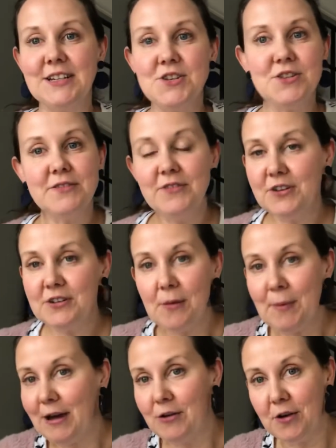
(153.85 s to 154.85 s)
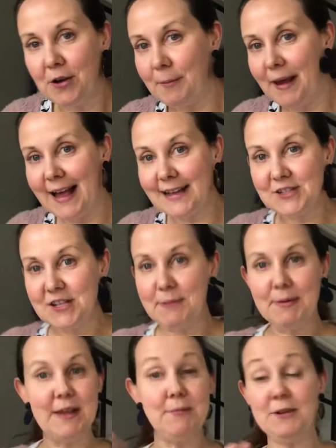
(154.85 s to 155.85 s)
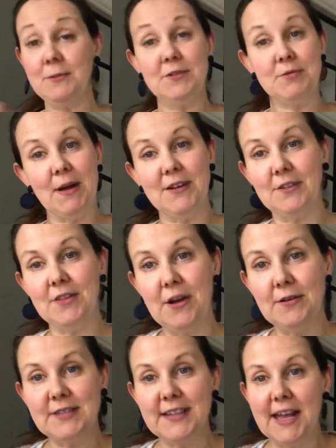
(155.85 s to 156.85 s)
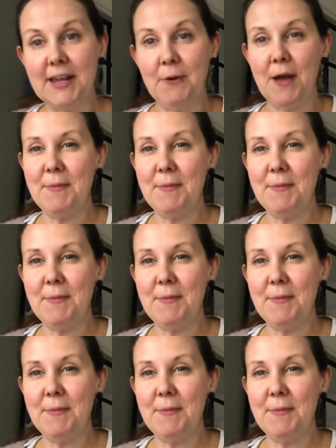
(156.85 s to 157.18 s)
I should have looked up how long it might actually be, but it will depend on the hosting anyway.